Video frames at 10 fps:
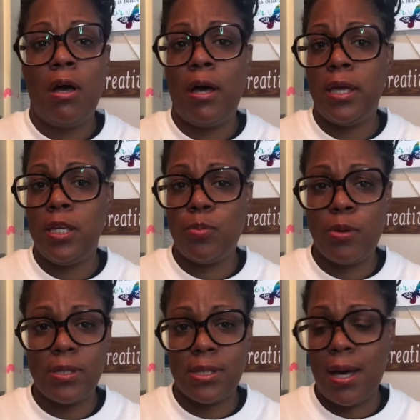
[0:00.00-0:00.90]
A heat
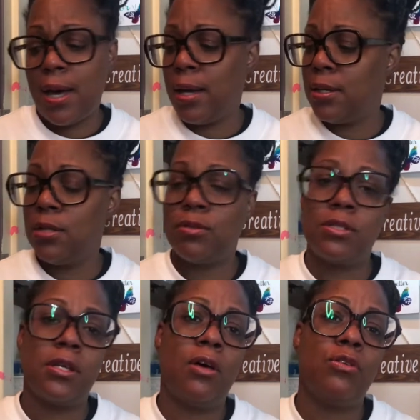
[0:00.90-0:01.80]
press guide. It'll
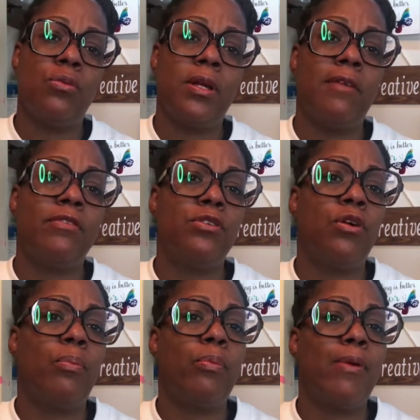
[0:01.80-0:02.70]
tell you whatever
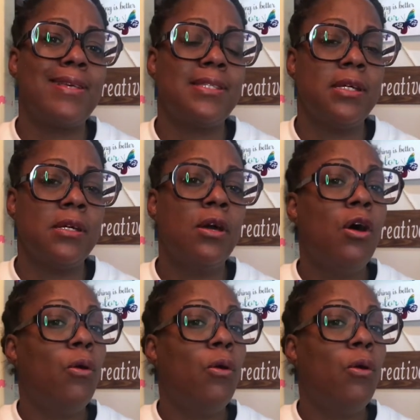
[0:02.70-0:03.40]
you're pressing,